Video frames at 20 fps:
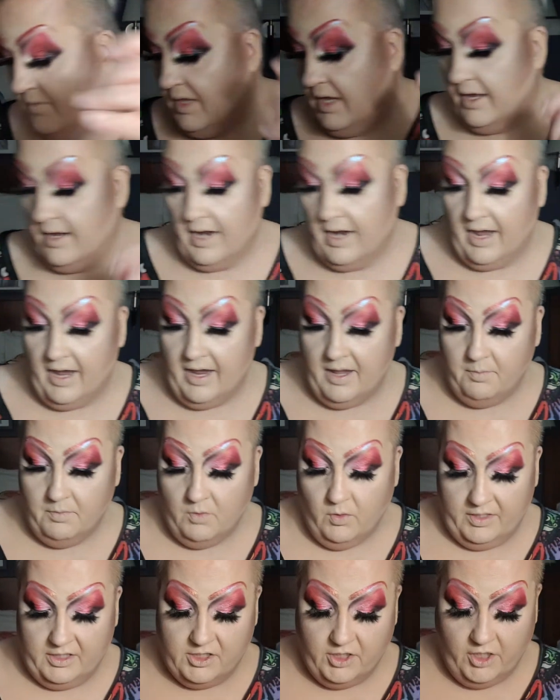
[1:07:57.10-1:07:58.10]
And I'm
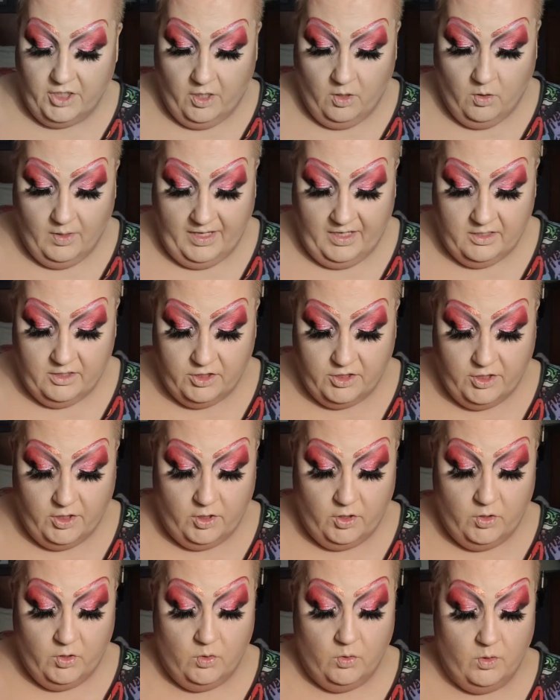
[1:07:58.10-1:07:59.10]
going to go
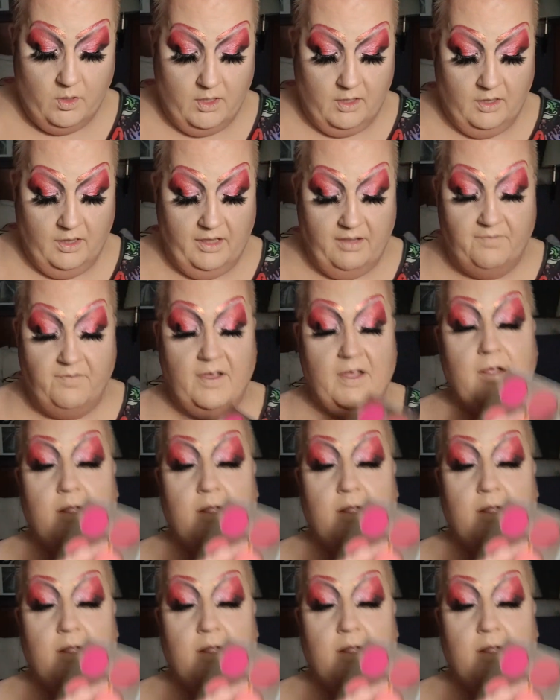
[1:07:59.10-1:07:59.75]
into Living